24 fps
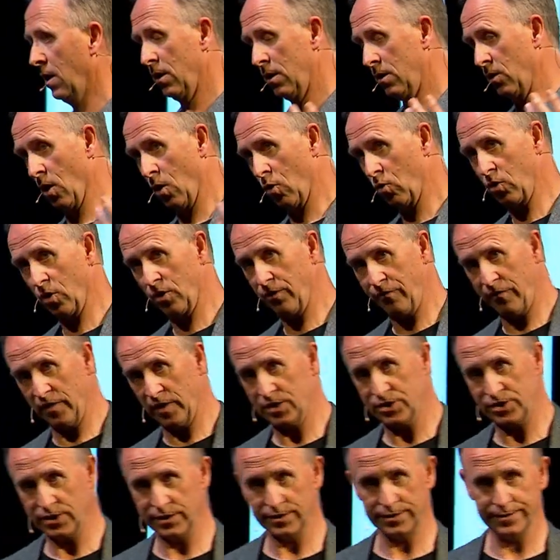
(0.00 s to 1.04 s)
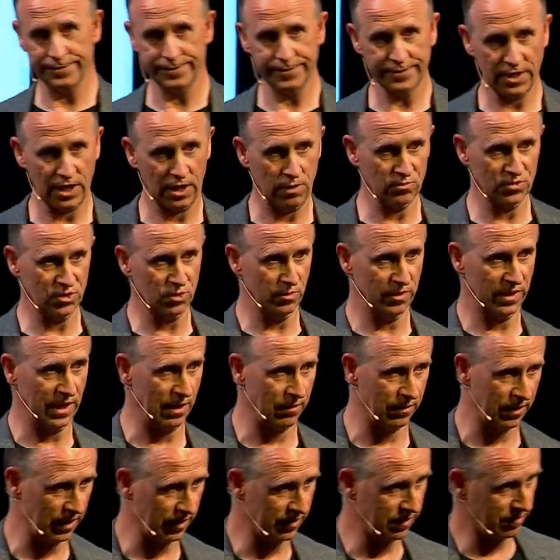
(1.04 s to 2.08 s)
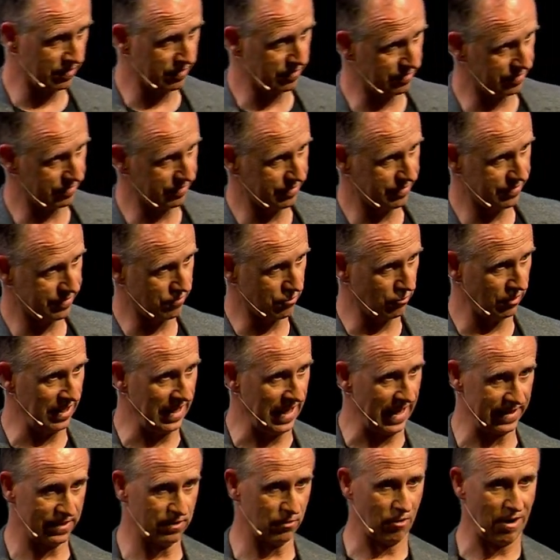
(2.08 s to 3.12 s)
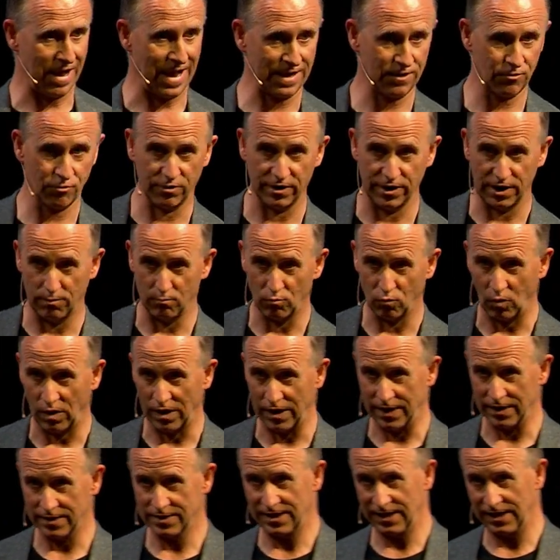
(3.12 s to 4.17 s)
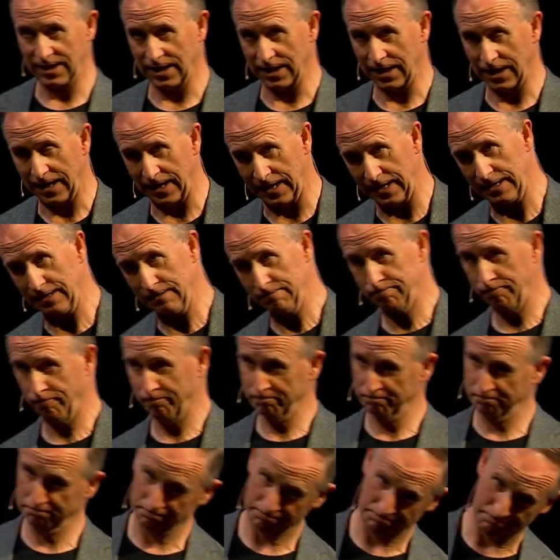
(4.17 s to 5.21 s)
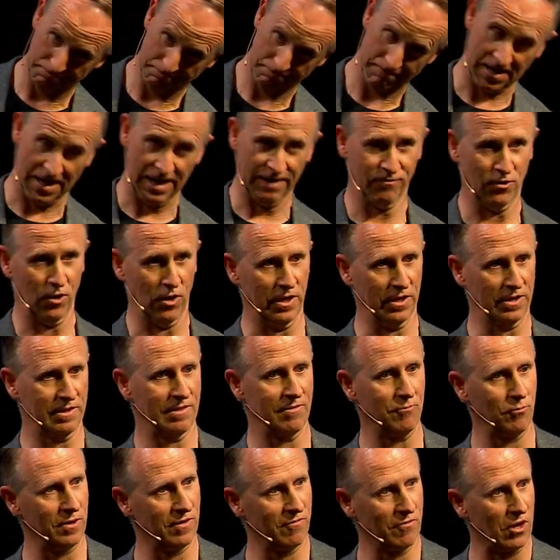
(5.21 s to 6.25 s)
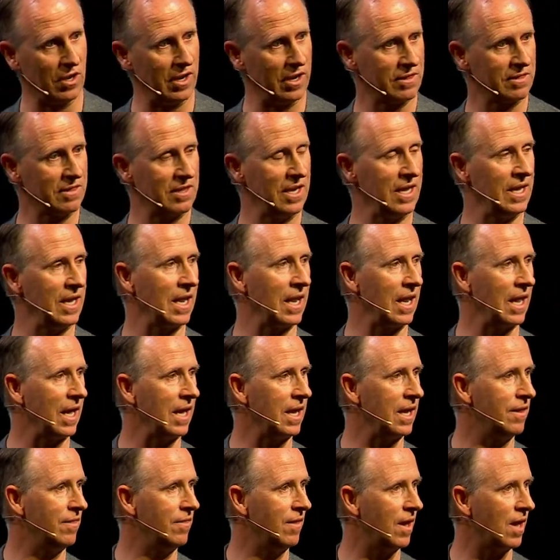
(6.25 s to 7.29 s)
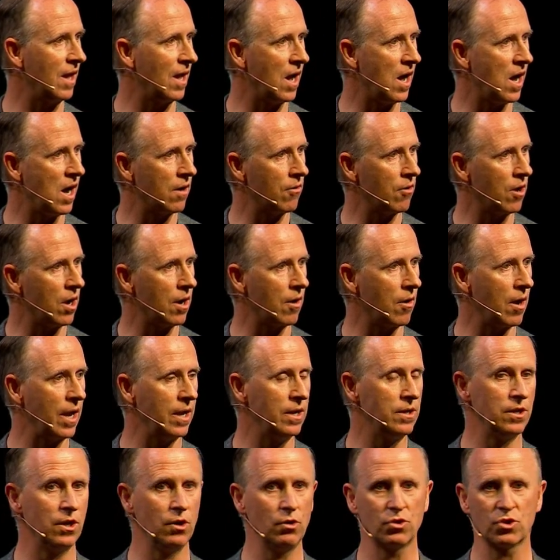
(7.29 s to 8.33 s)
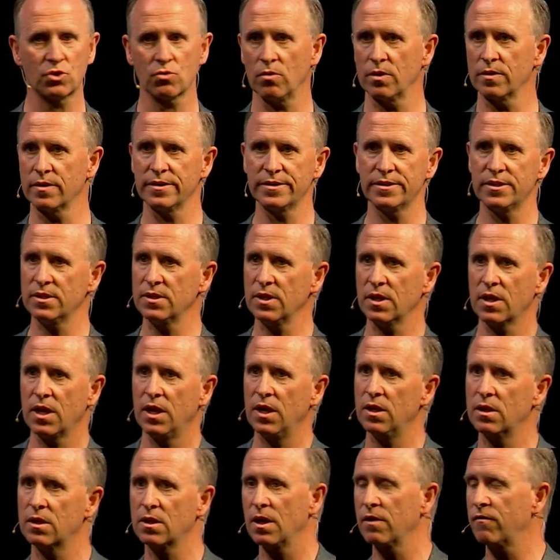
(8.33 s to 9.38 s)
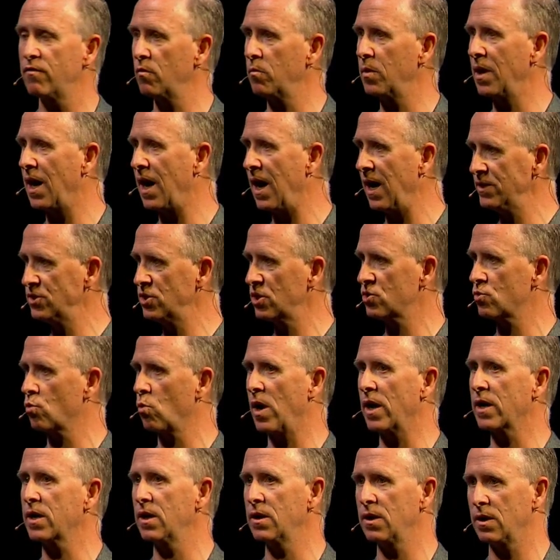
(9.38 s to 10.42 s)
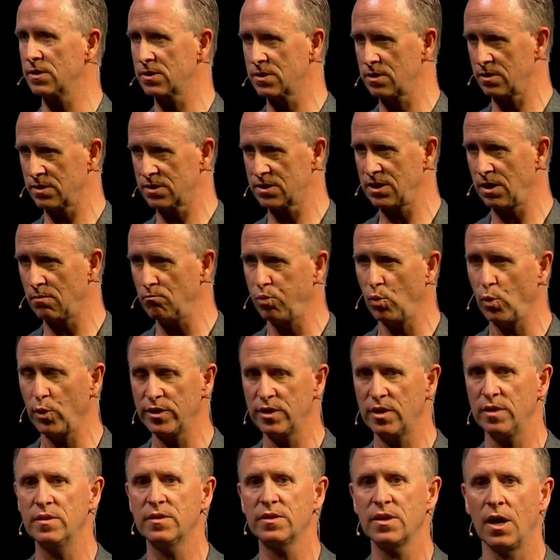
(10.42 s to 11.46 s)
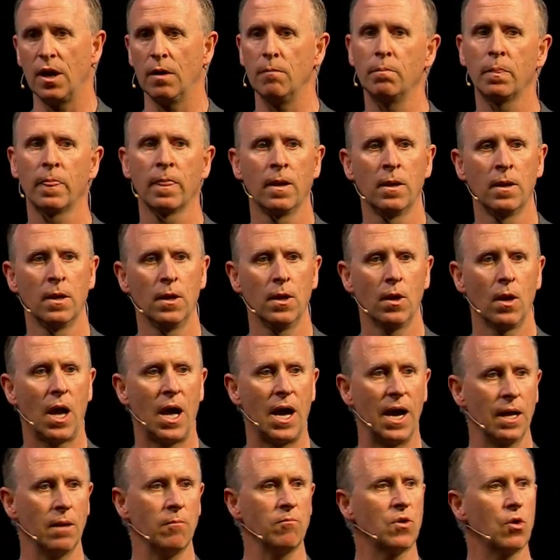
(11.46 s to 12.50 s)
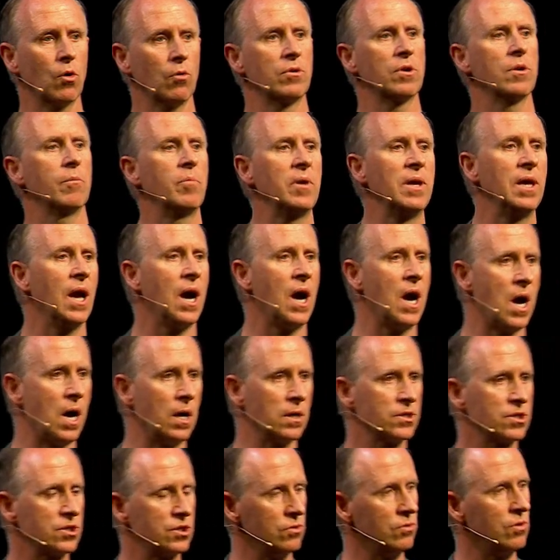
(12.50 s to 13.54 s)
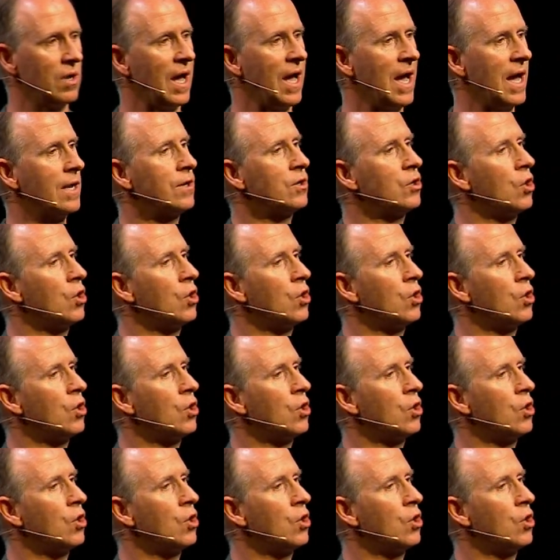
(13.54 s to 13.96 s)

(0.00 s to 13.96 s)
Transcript: No good vision comes without a 3-letter acronym, right? A TLA. We've got a TLA in there, RRI neutral. This is a key thing for me. I just recognize that at some point in time, I am going to be asked to hand